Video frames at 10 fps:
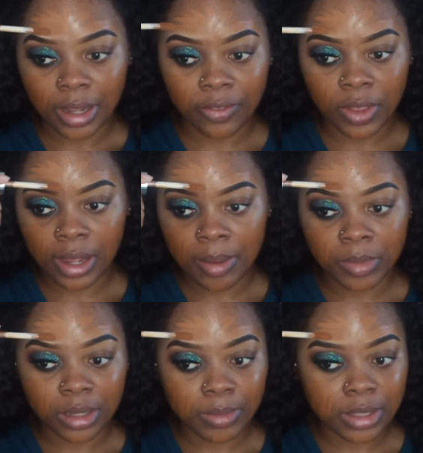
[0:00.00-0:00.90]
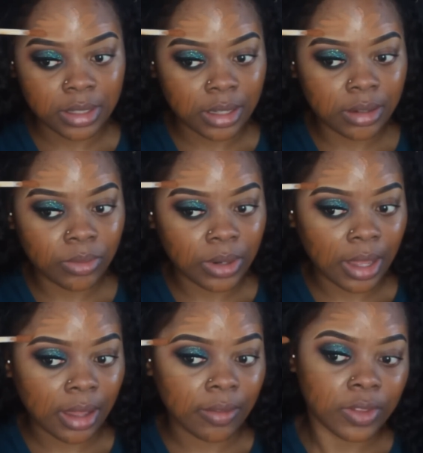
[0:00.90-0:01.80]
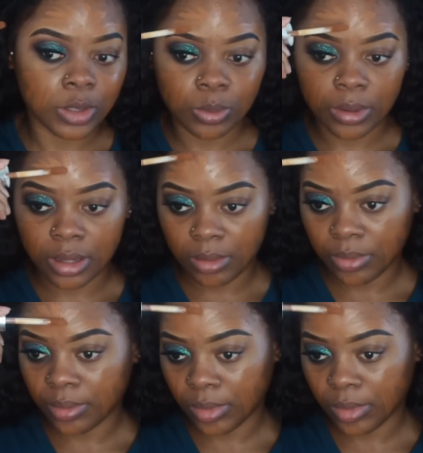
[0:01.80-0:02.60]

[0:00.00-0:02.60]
I feel like I'm limited when I have this pump.